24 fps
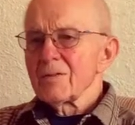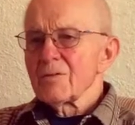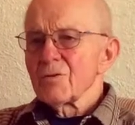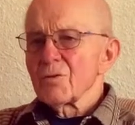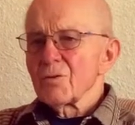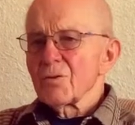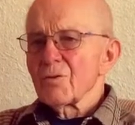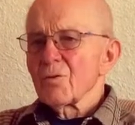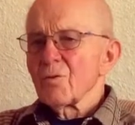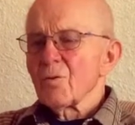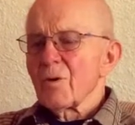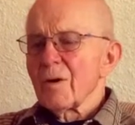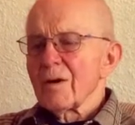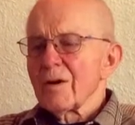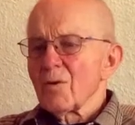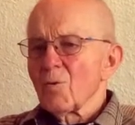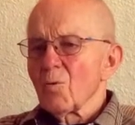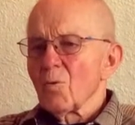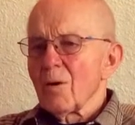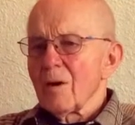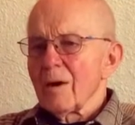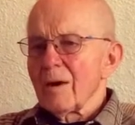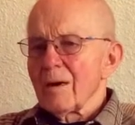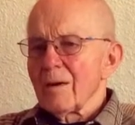Took quite a
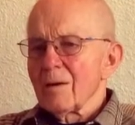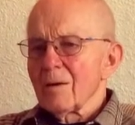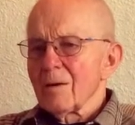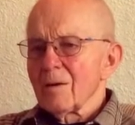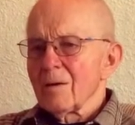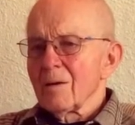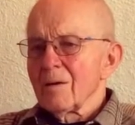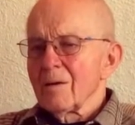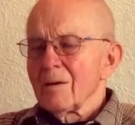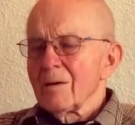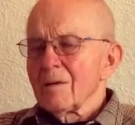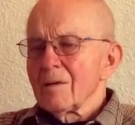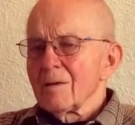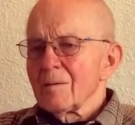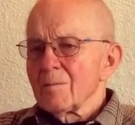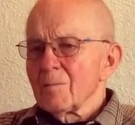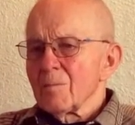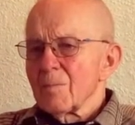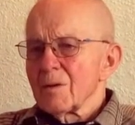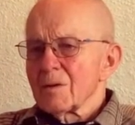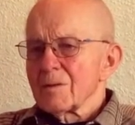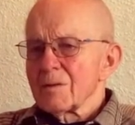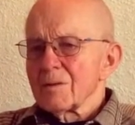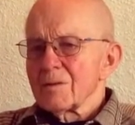while,
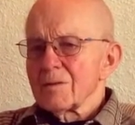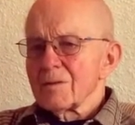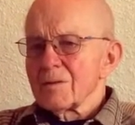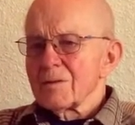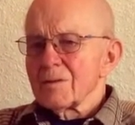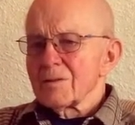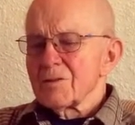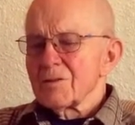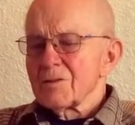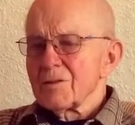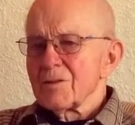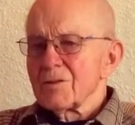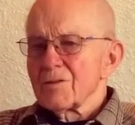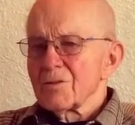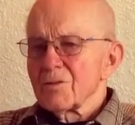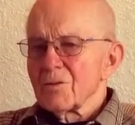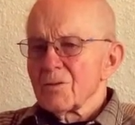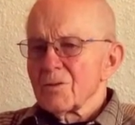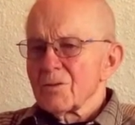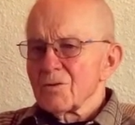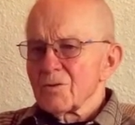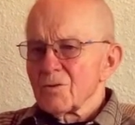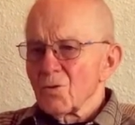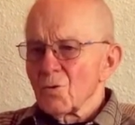but she
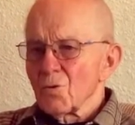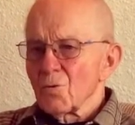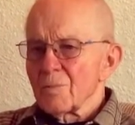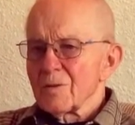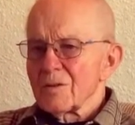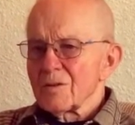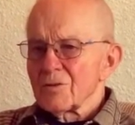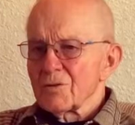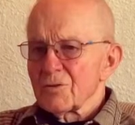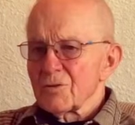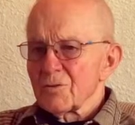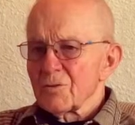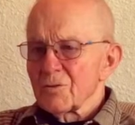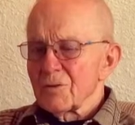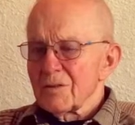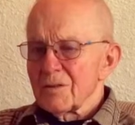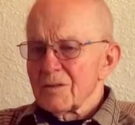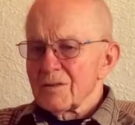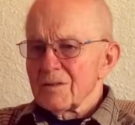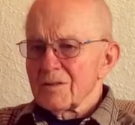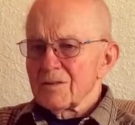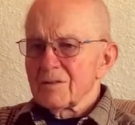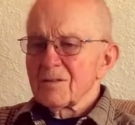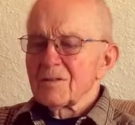told me
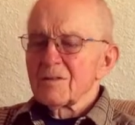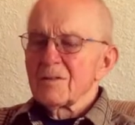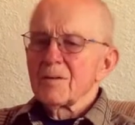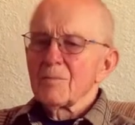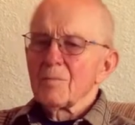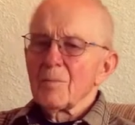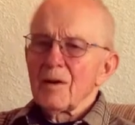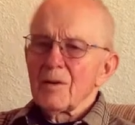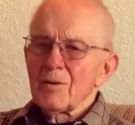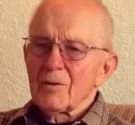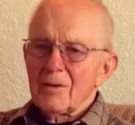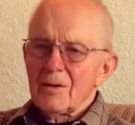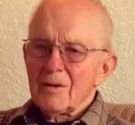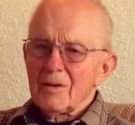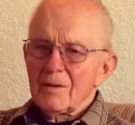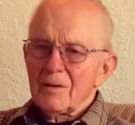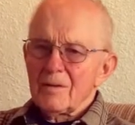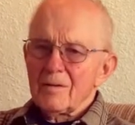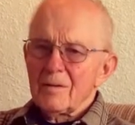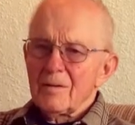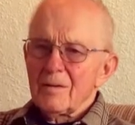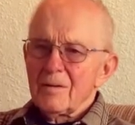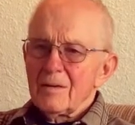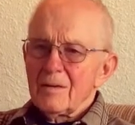stories about it,
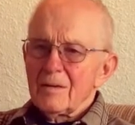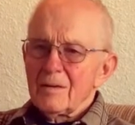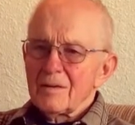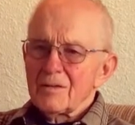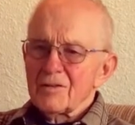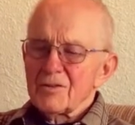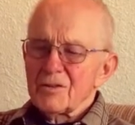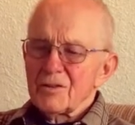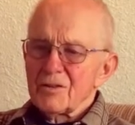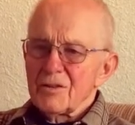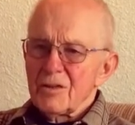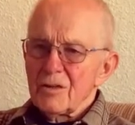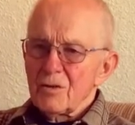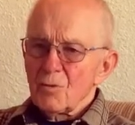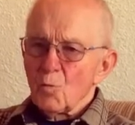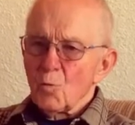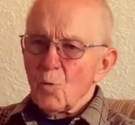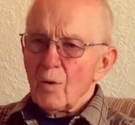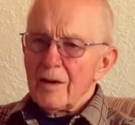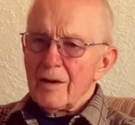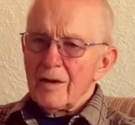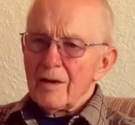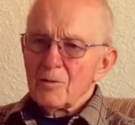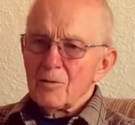seeing
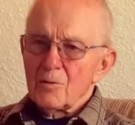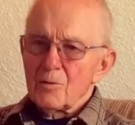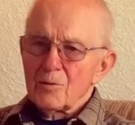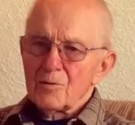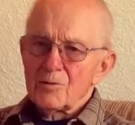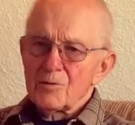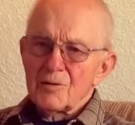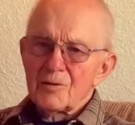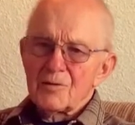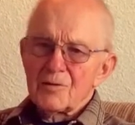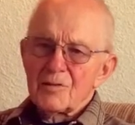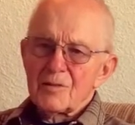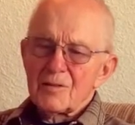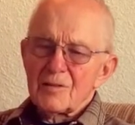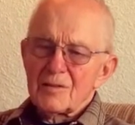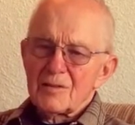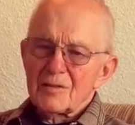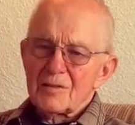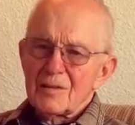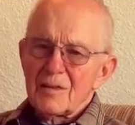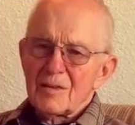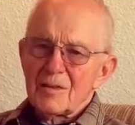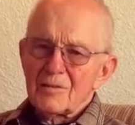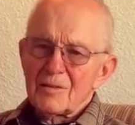whales and
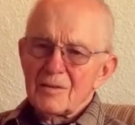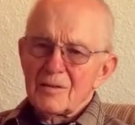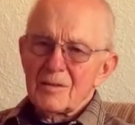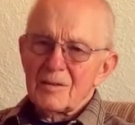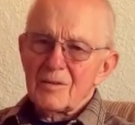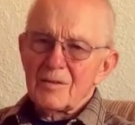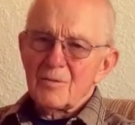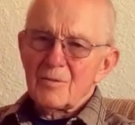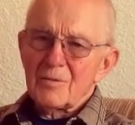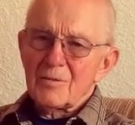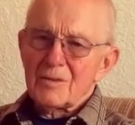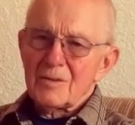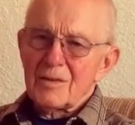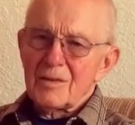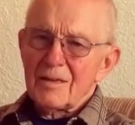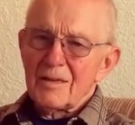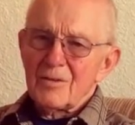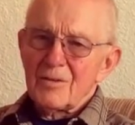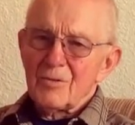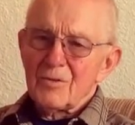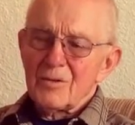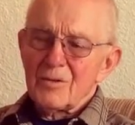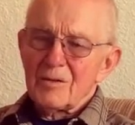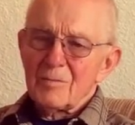things out there, which I
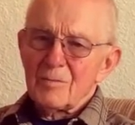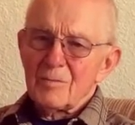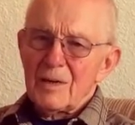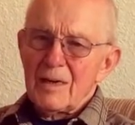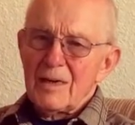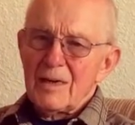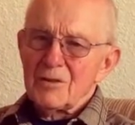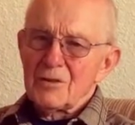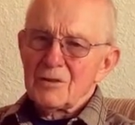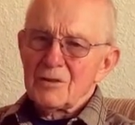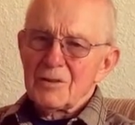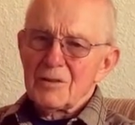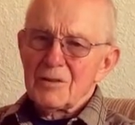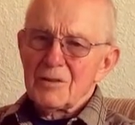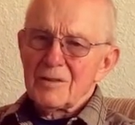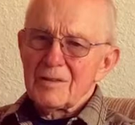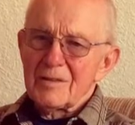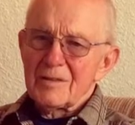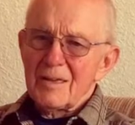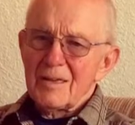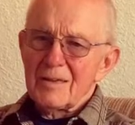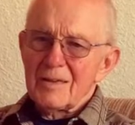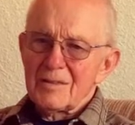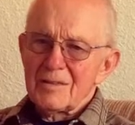couldn't imagine
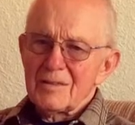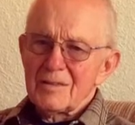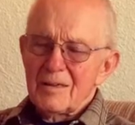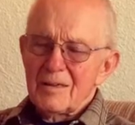at that